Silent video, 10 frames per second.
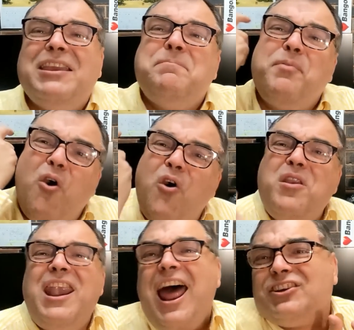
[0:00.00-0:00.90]
You
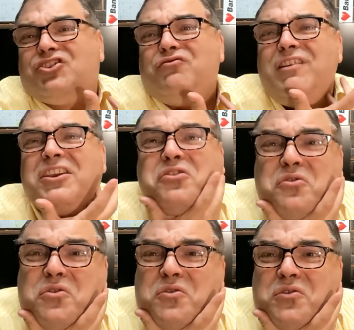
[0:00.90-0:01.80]
bought luxury
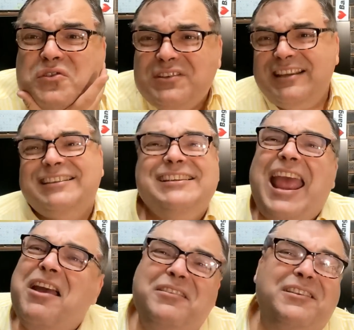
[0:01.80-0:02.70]
goods. It
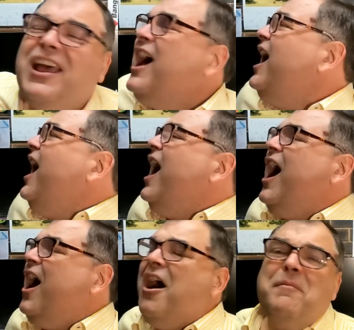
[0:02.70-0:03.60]
sounded,
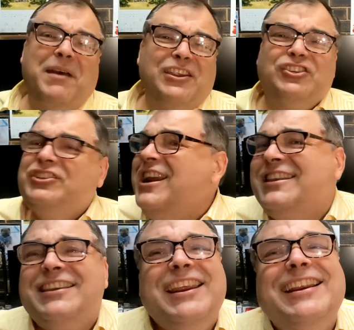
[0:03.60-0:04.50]
oh, my
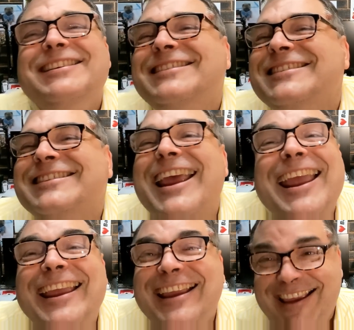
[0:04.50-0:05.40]
shit didn't
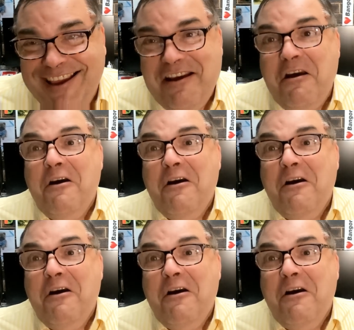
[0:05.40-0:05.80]
stink.